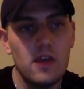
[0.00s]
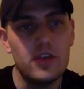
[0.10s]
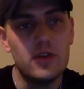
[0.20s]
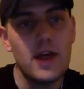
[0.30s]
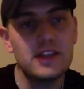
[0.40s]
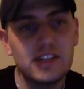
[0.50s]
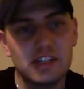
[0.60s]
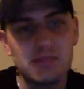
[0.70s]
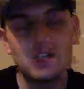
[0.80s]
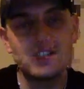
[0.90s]
The United
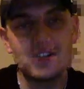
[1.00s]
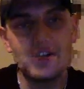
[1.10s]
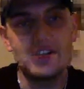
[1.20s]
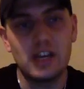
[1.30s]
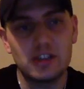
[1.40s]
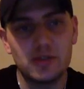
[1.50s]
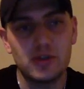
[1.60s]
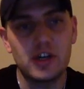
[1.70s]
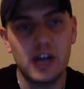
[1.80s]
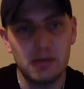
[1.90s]
States
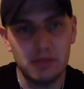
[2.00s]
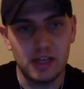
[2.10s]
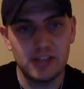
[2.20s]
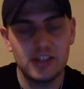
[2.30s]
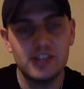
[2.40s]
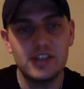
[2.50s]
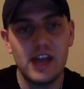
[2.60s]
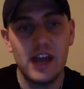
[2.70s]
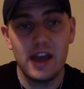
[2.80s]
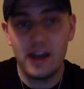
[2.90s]
military-industrial complex is
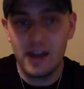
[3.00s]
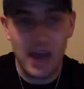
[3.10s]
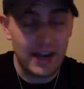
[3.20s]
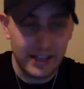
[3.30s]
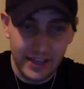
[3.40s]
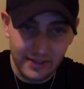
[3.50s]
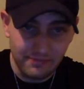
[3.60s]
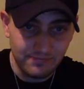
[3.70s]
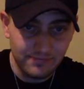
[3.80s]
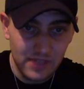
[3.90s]
at it again.
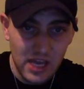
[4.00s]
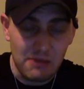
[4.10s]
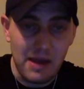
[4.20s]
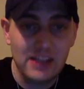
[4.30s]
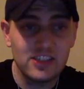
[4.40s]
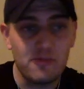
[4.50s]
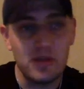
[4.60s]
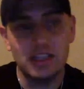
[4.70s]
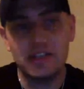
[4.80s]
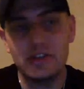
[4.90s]
A massive
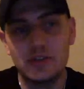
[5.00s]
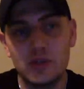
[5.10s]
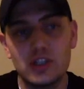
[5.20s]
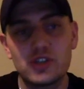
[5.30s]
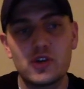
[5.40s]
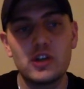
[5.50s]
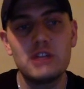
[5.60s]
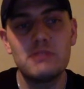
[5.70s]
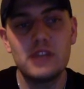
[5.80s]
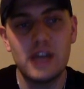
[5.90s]
military drill is
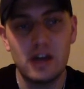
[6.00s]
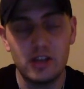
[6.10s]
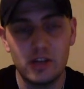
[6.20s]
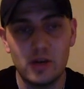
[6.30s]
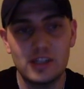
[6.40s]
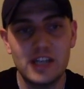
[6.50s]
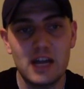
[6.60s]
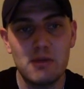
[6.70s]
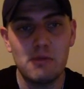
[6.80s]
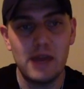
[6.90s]
currently being held at
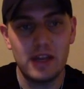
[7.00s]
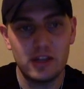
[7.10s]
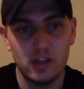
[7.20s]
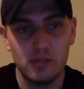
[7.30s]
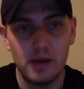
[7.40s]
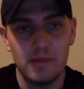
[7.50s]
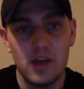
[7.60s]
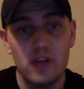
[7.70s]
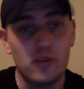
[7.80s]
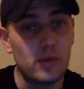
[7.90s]
Guantanamo Bay in Cuba.
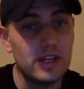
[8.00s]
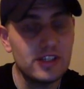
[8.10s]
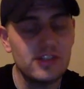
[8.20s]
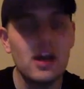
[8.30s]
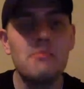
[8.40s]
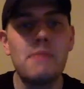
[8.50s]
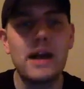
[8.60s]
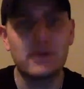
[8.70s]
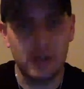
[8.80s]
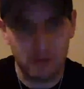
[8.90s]
The reason? A
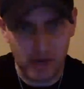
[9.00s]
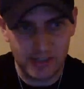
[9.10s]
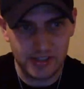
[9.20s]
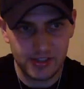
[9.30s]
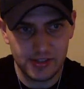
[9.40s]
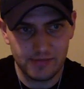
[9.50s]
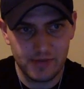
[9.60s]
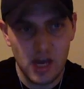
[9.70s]
migrant crisis.